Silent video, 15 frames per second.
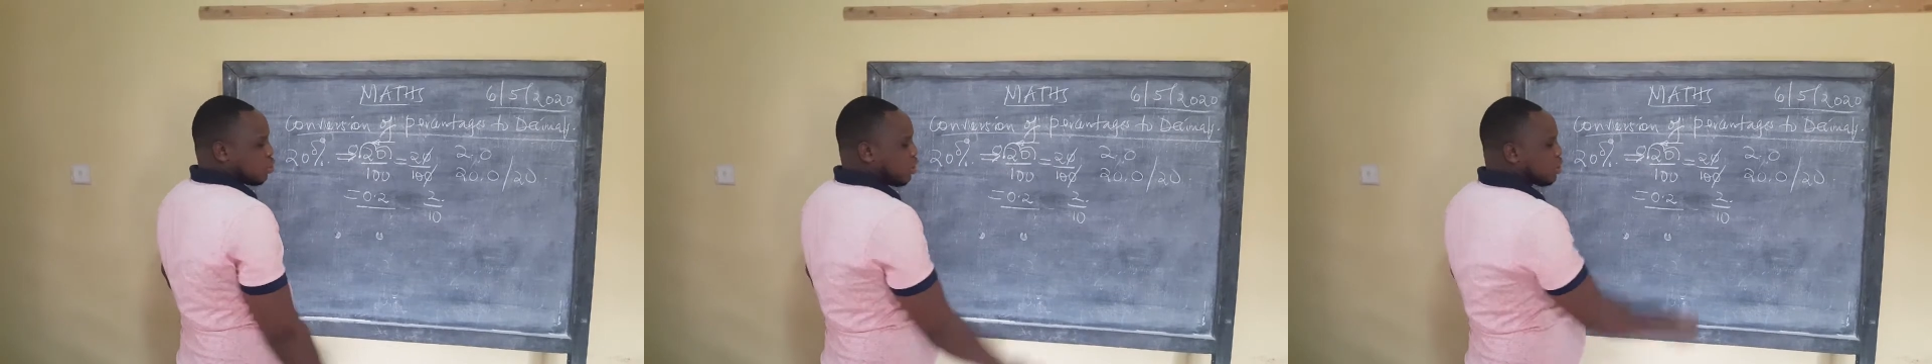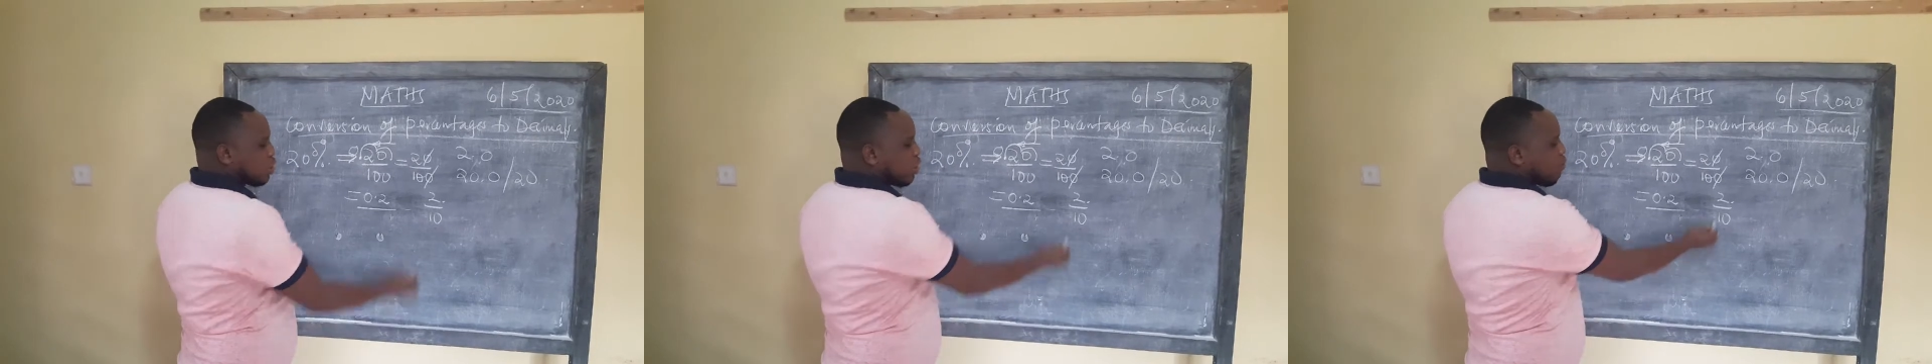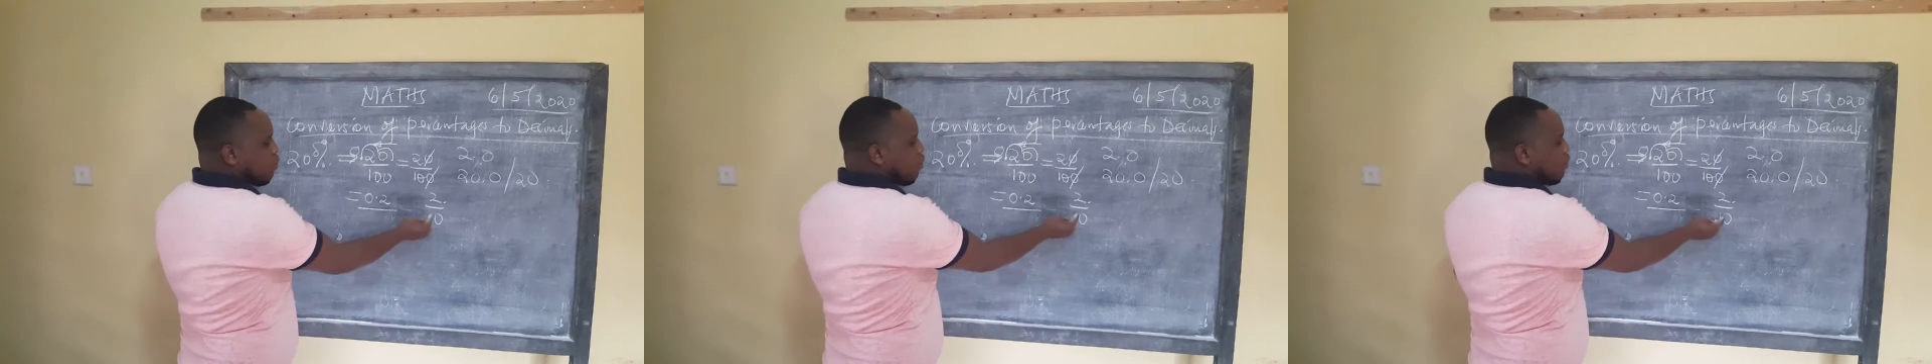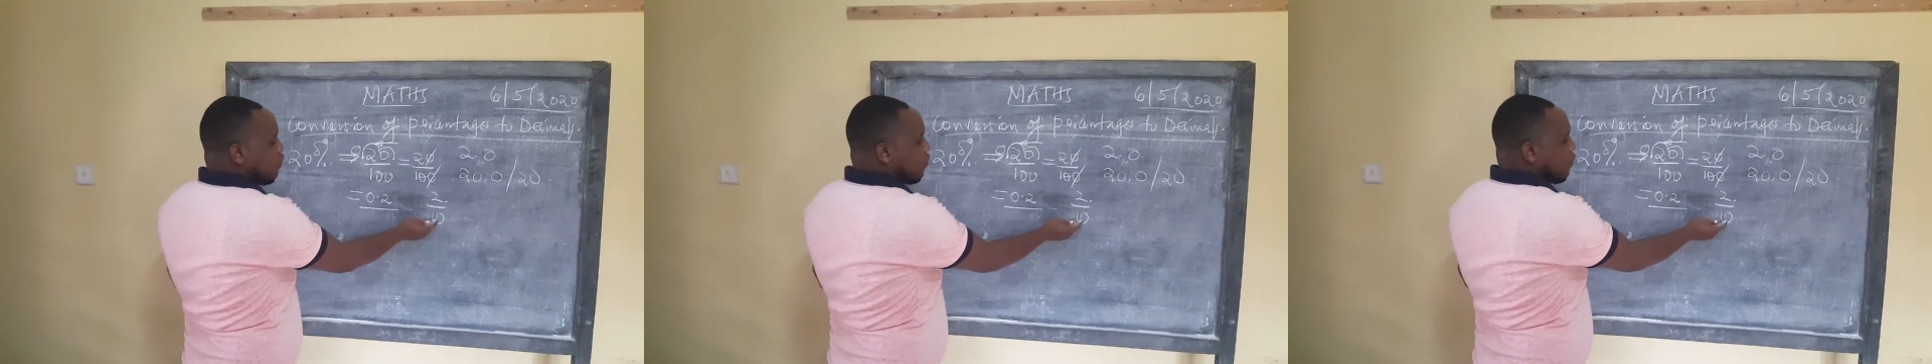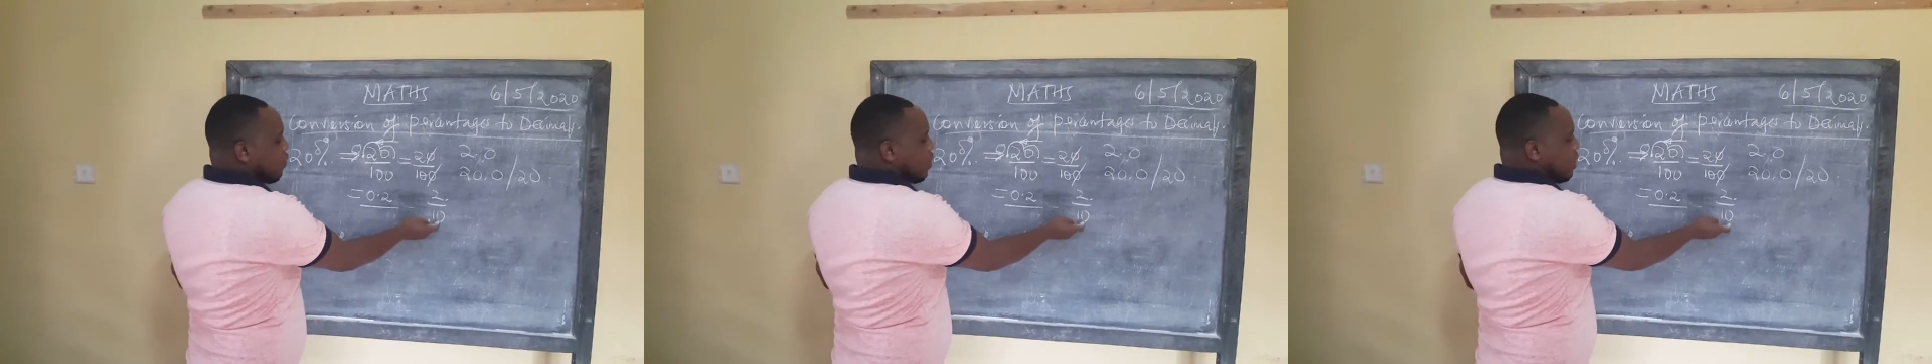it will
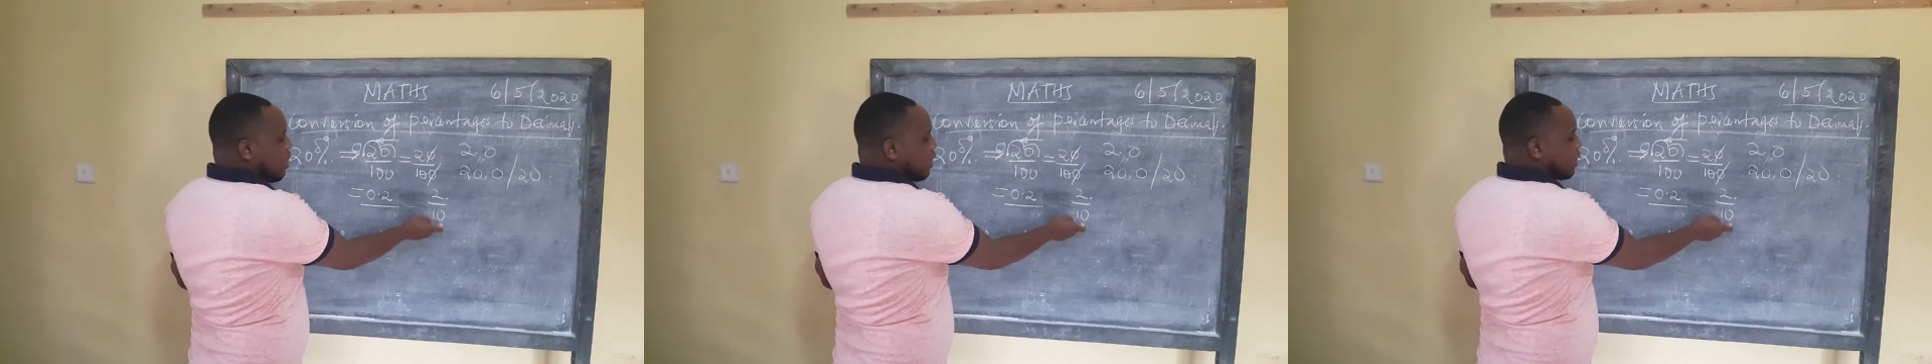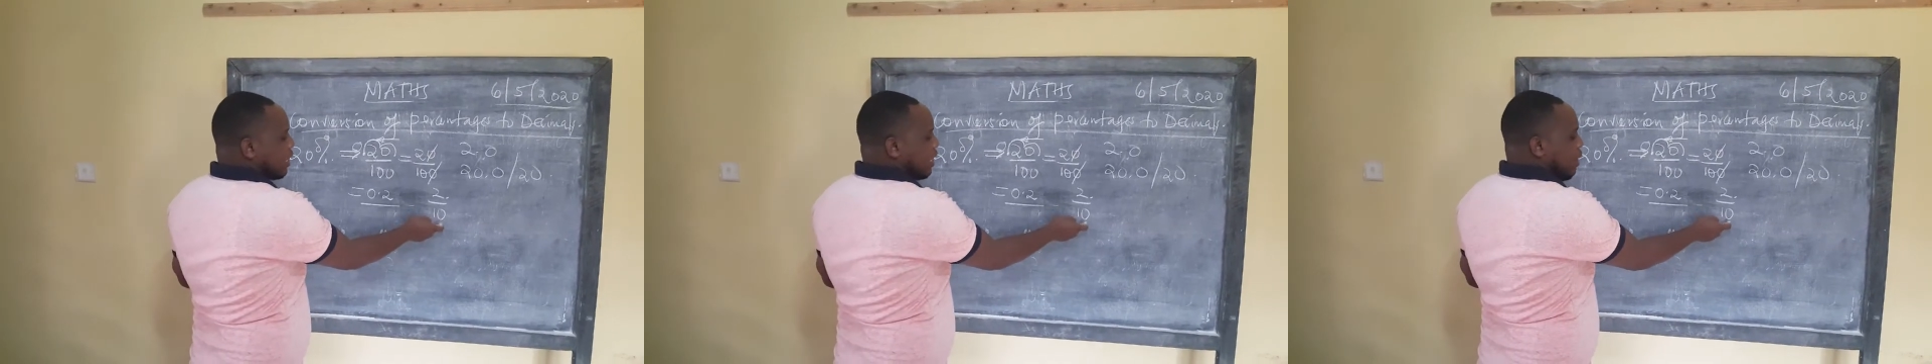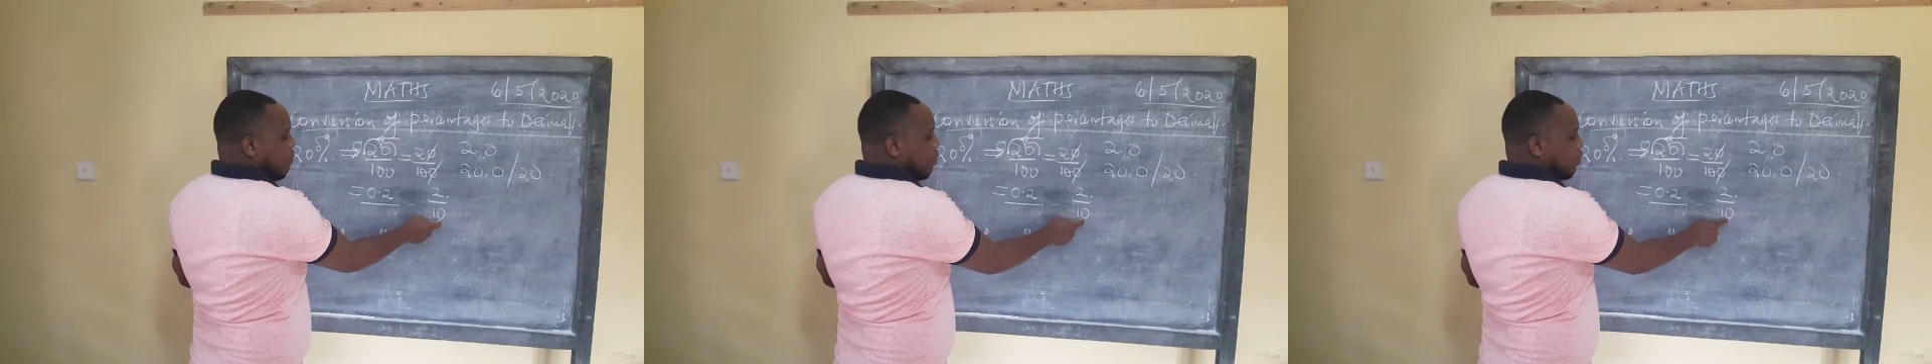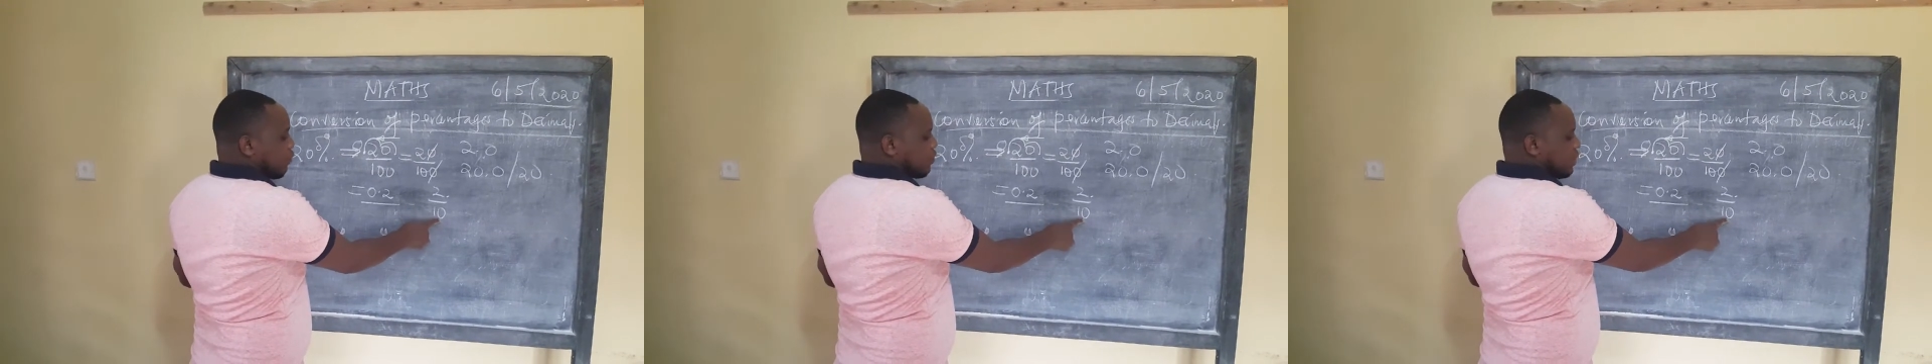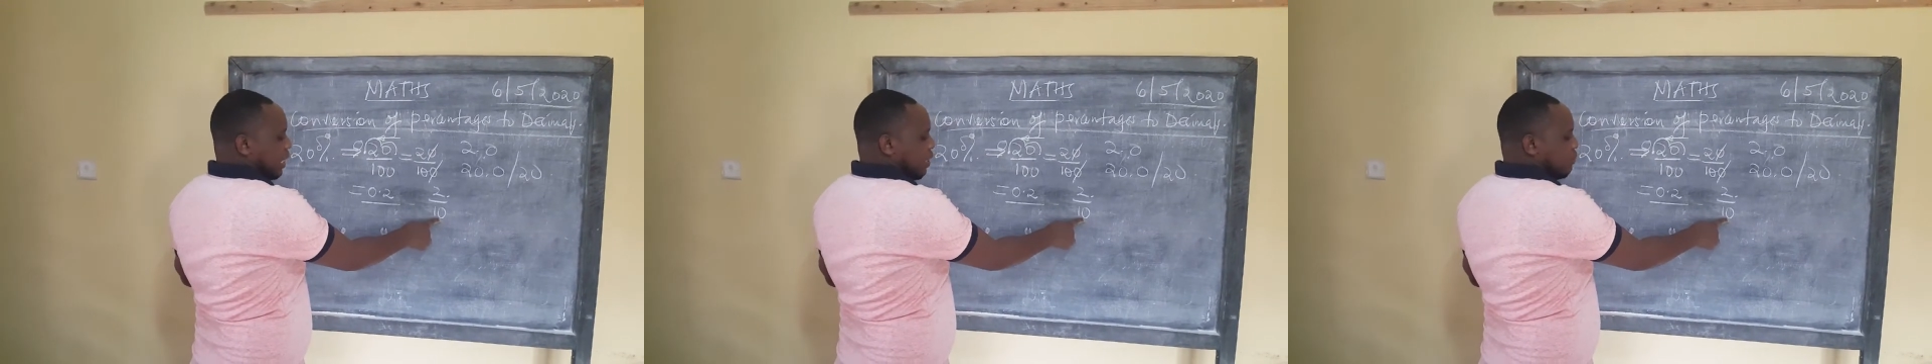move the number of
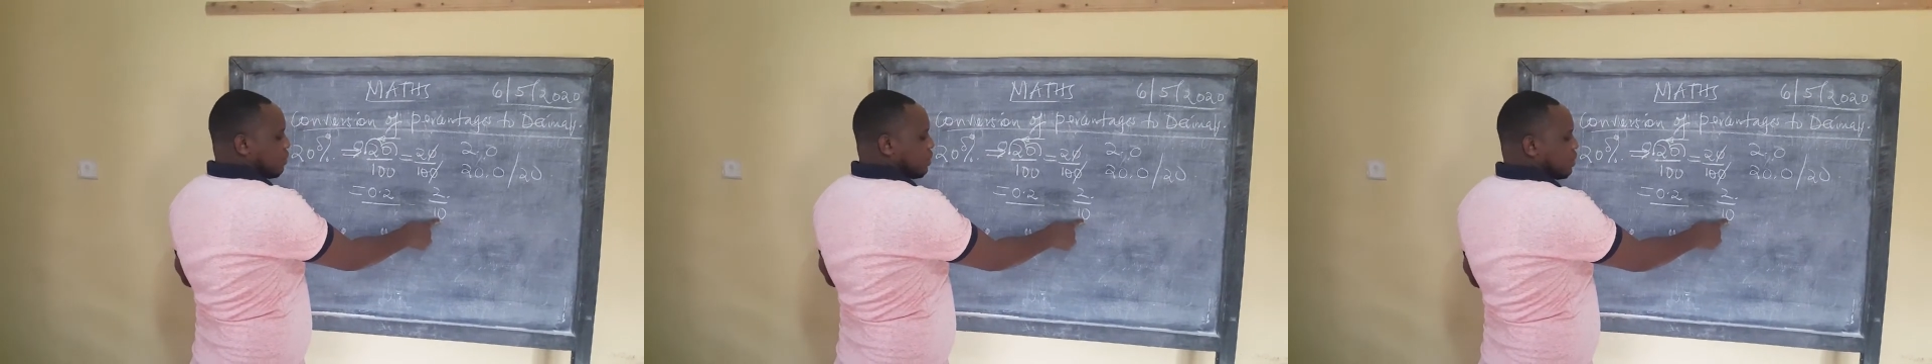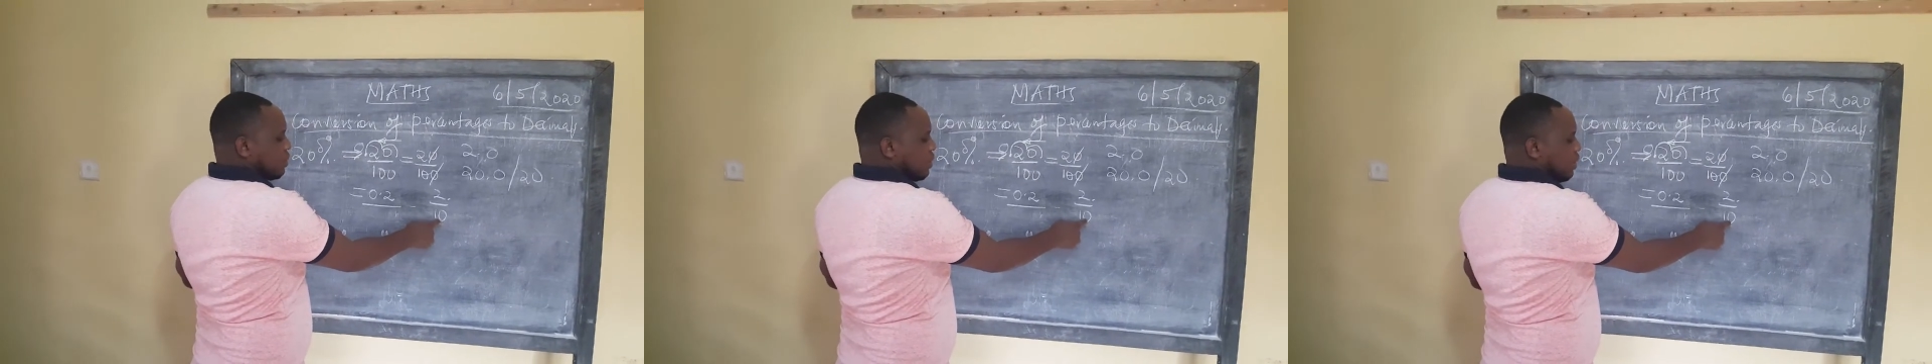times